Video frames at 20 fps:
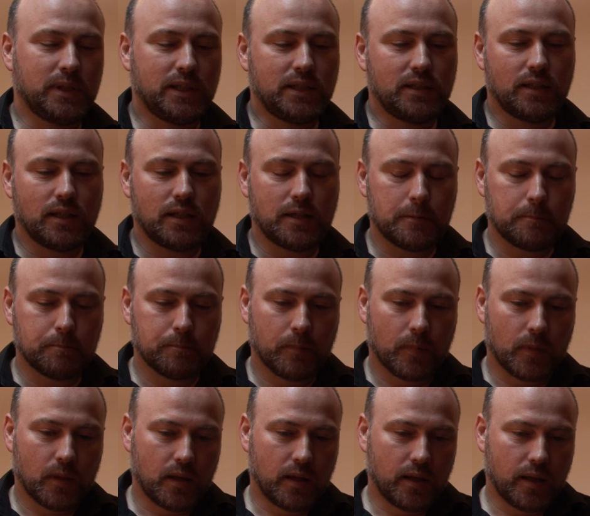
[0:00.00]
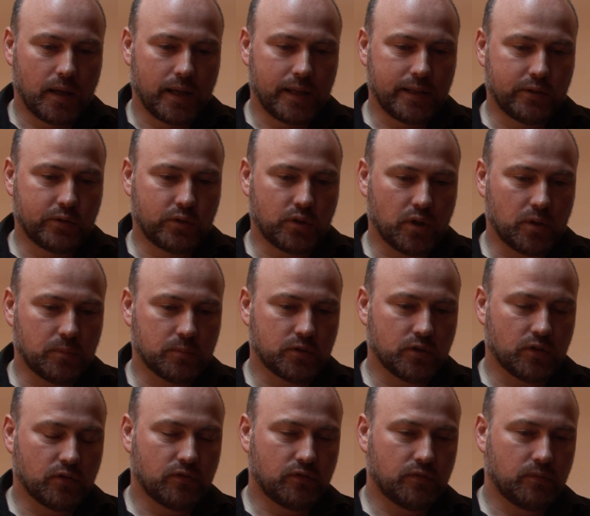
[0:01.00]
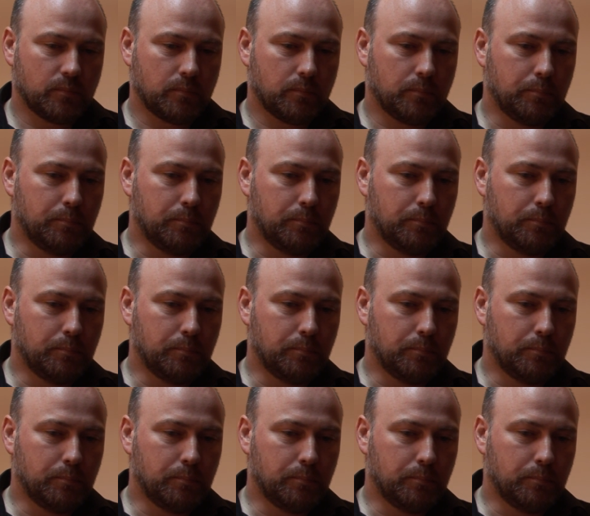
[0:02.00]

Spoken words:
media, in terms of